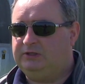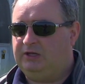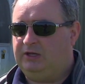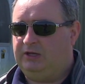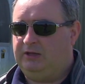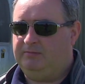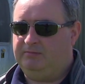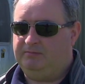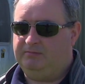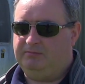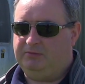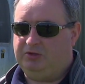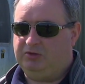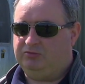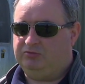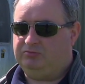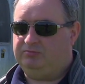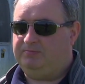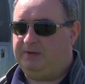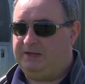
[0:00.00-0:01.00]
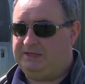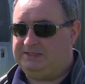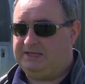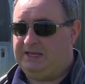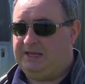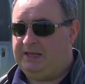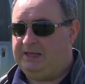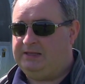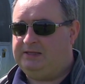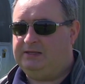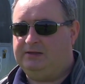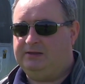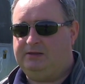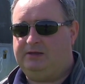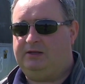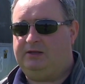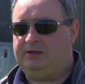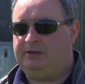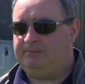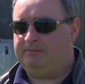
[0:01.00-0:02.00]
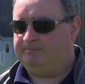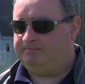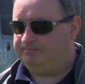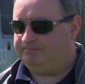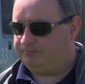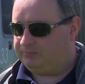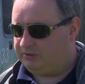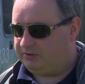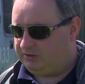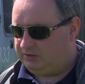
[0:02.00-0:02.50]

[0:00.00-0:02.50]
Um, you know, by day. Um,